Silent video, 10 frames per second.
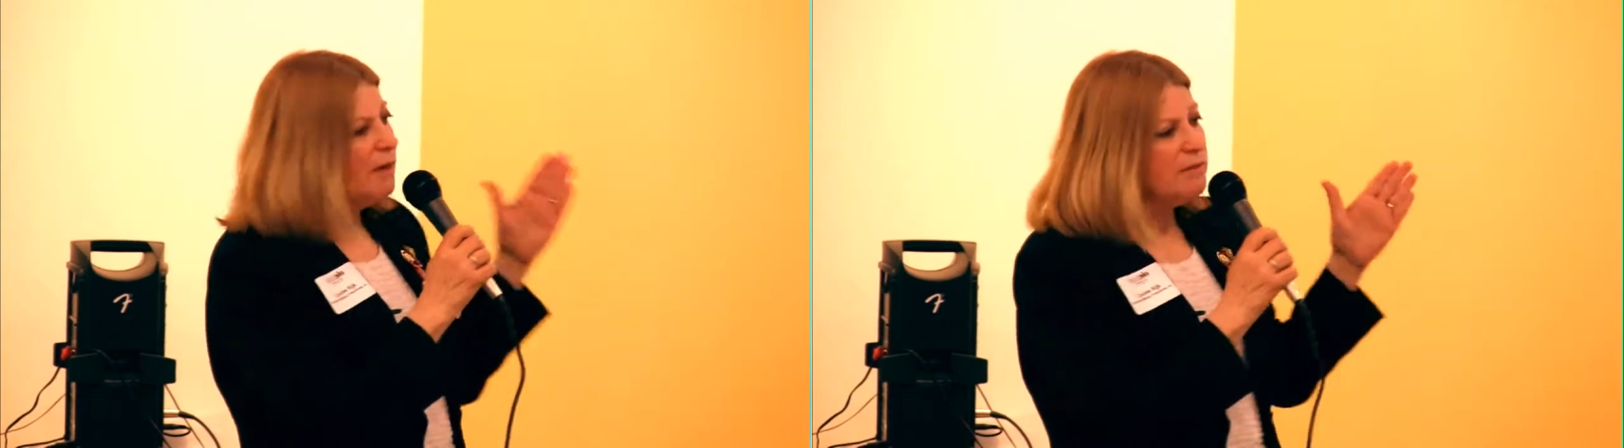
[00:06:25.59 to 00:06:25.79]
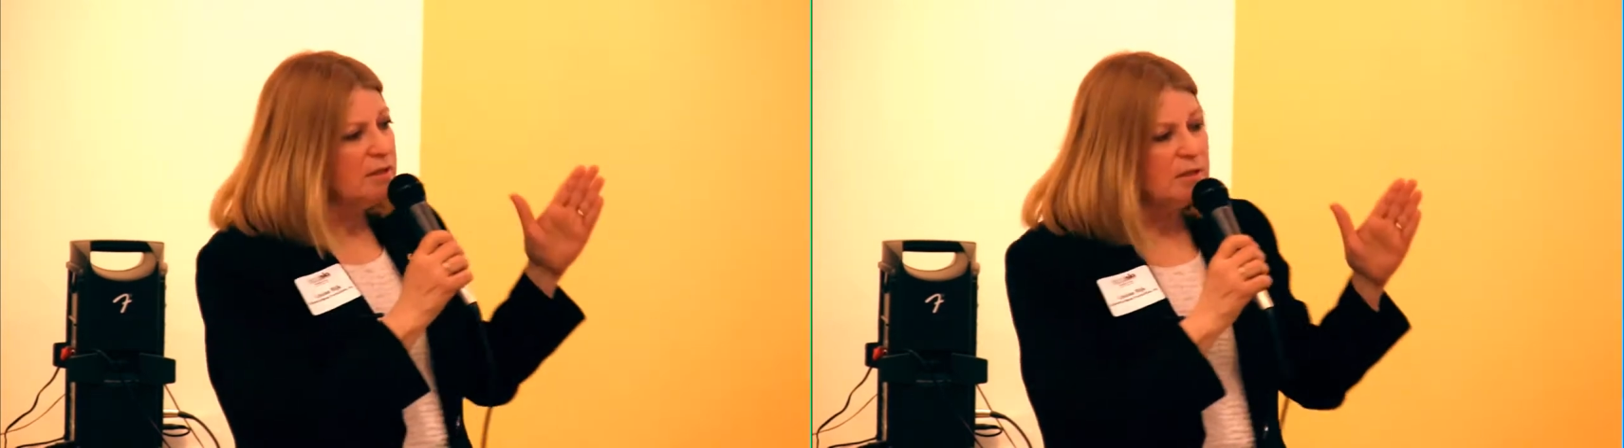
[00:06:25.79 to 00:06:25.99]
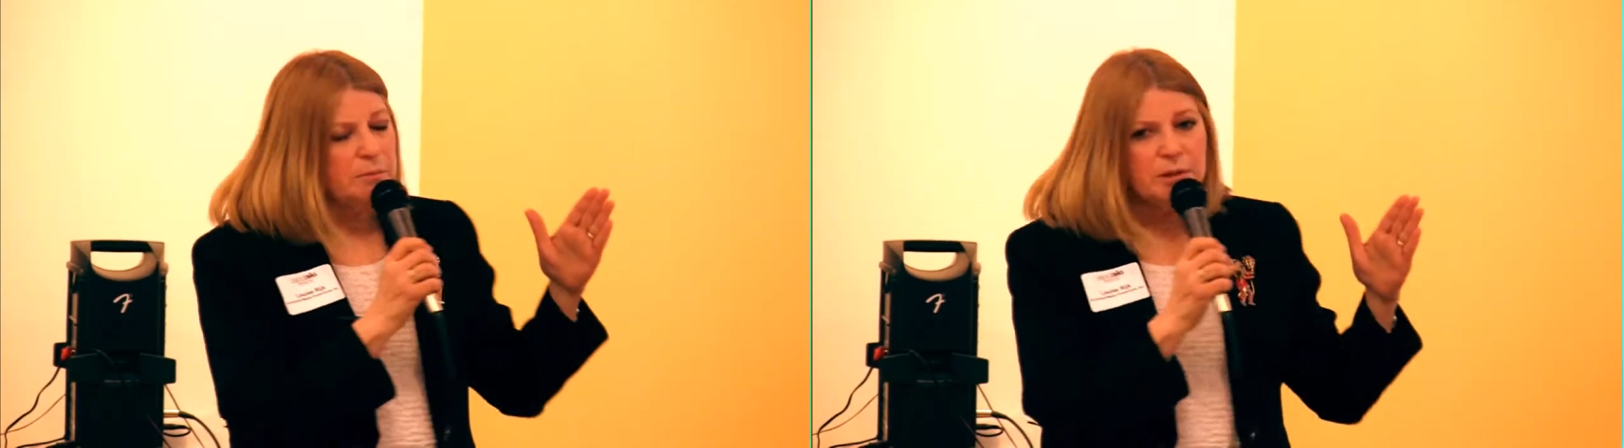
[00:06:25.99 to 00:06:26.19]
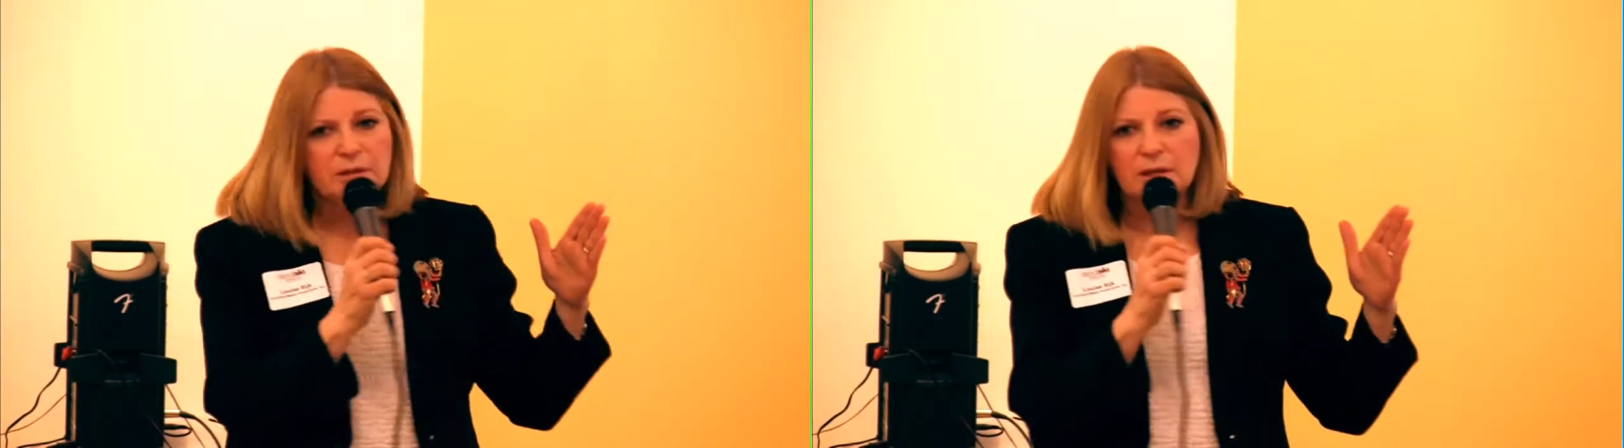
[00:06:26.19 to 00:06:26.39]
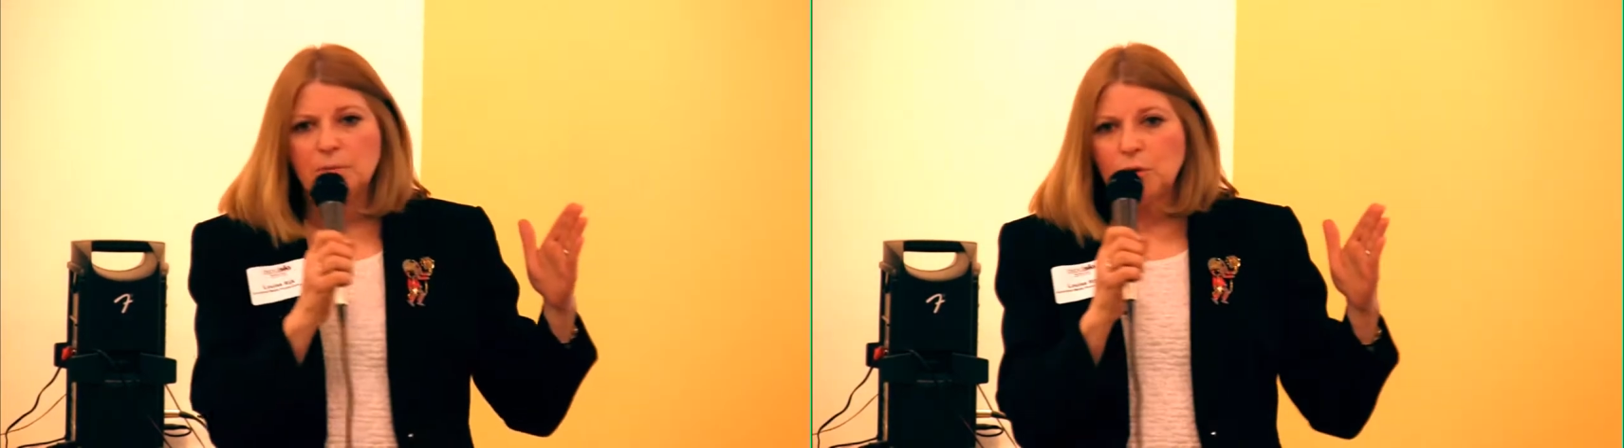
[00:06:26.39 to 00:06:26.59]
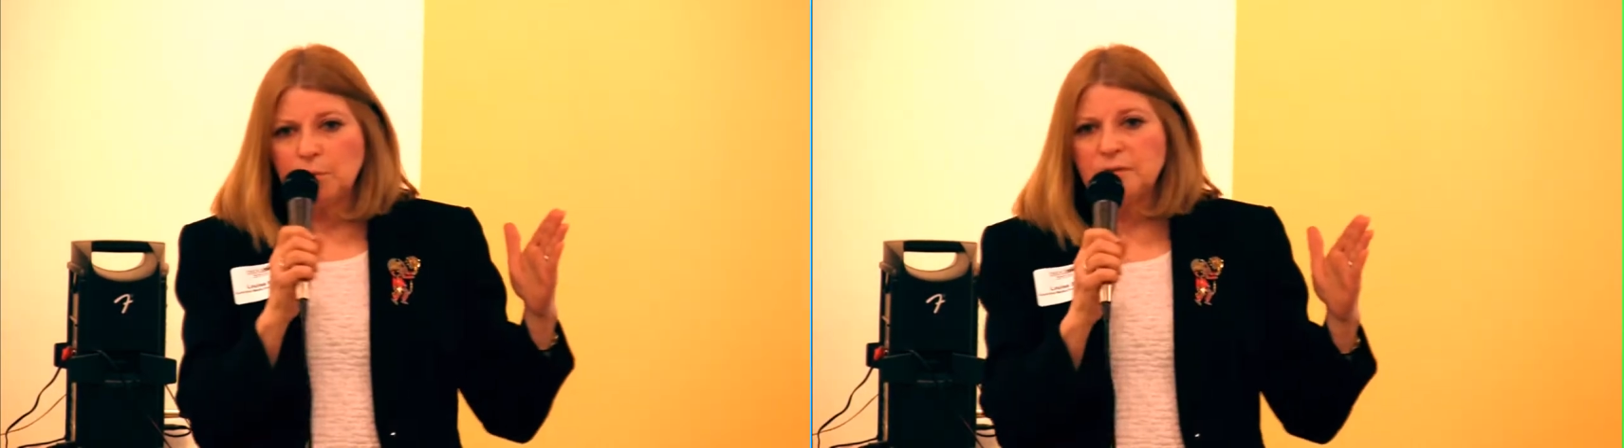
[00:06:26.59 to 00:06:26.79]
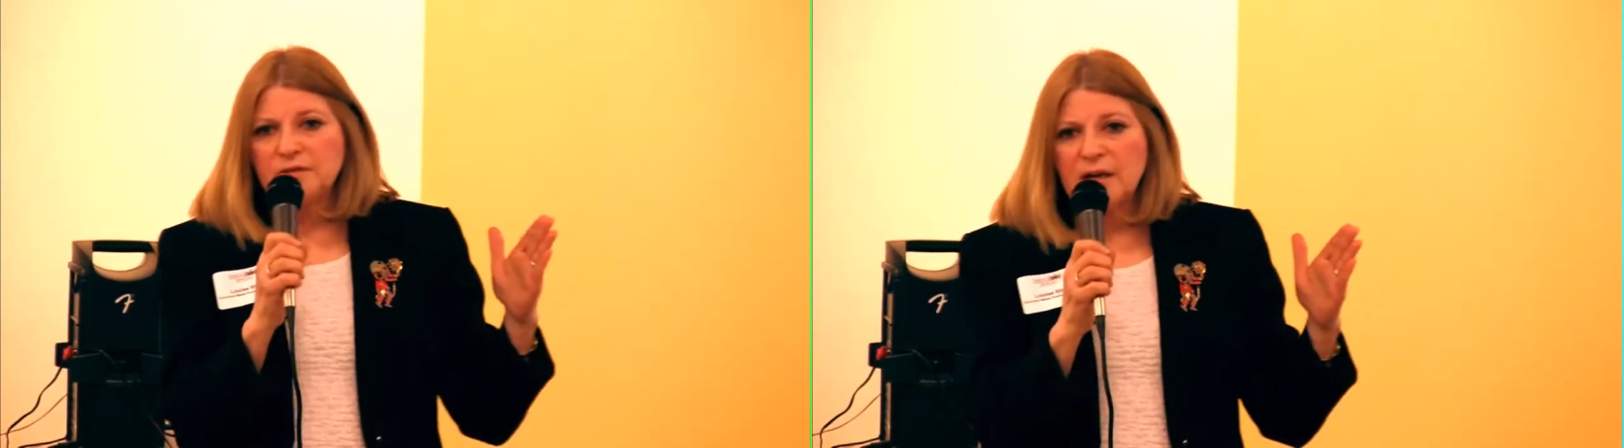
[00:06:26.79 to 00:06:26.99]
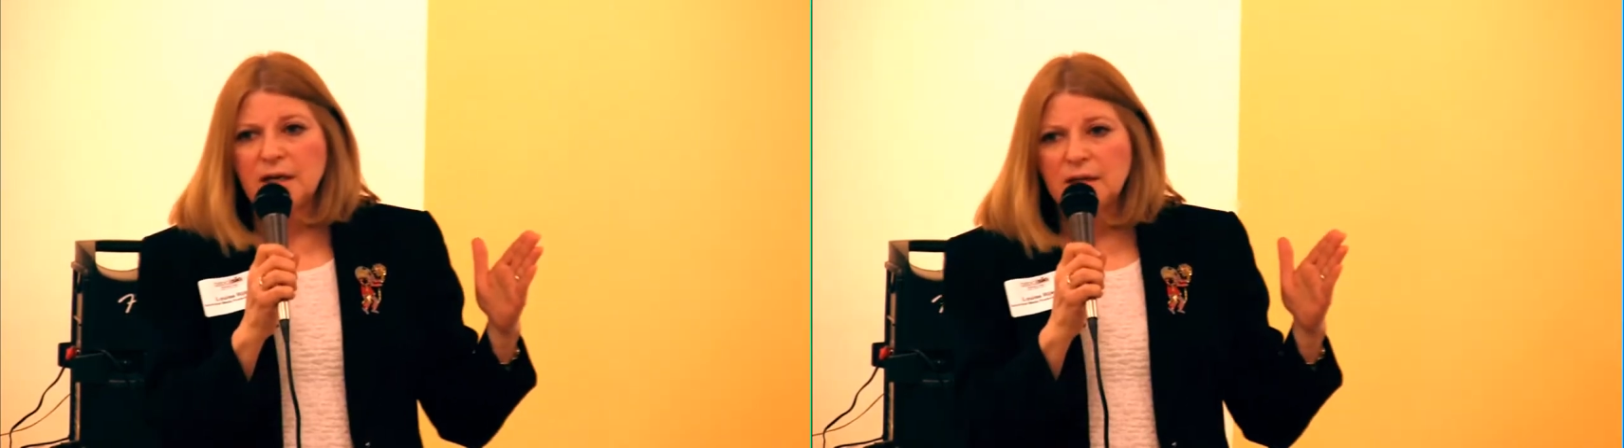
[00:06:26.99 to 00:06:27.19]
obviously building a mobile
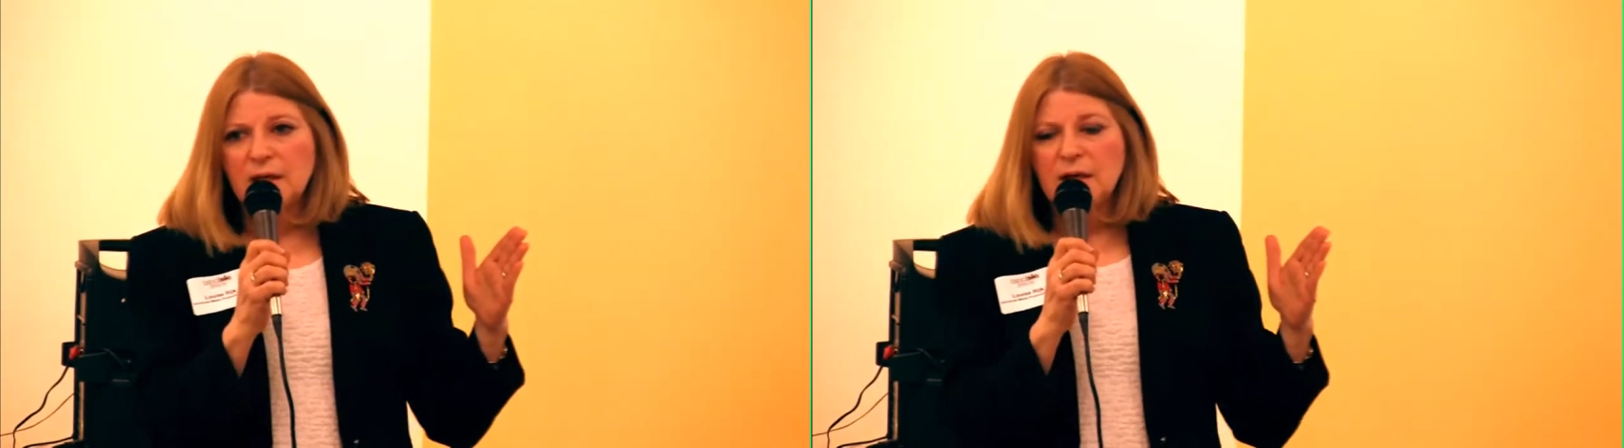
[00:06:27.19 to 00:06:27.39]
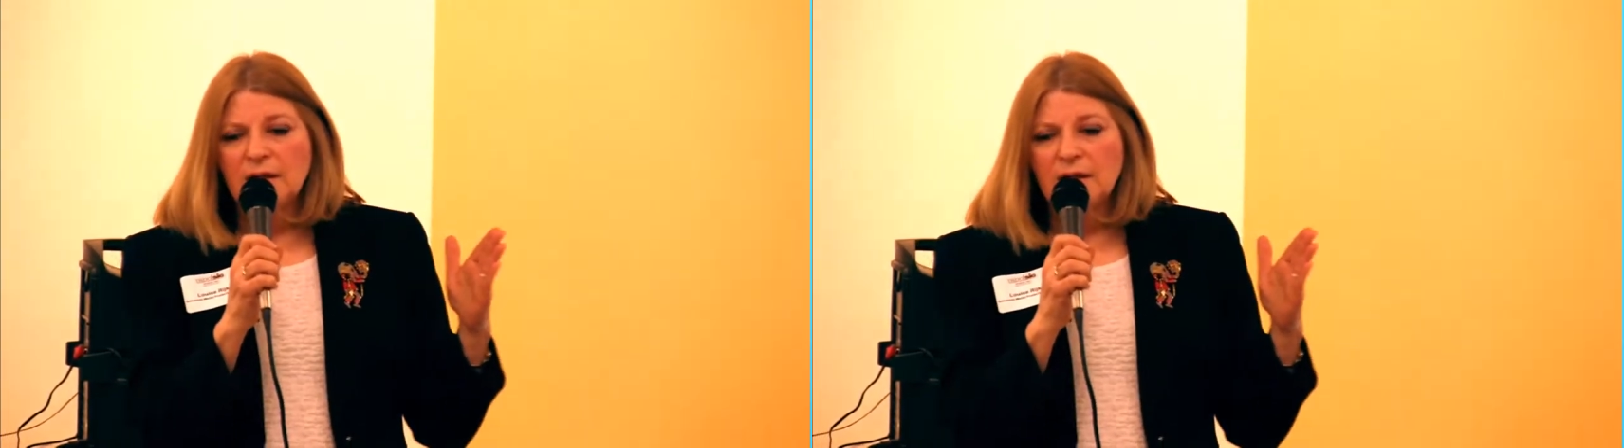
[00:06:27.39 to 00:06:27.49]
site